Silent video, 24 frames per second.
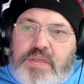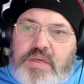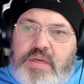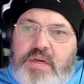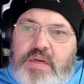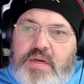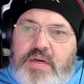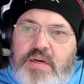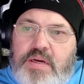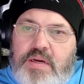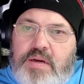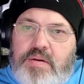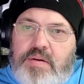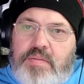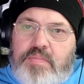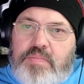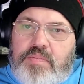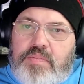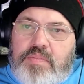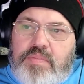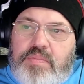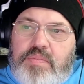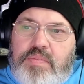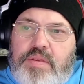But
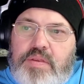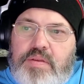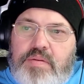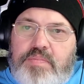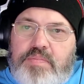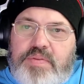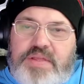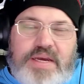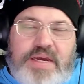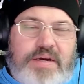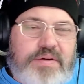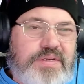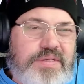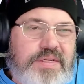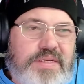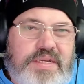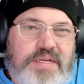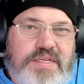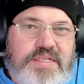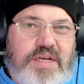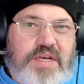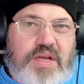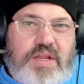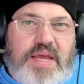
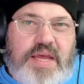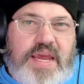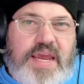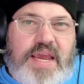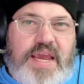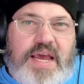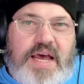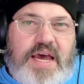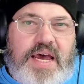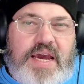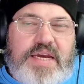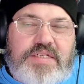that's all AI.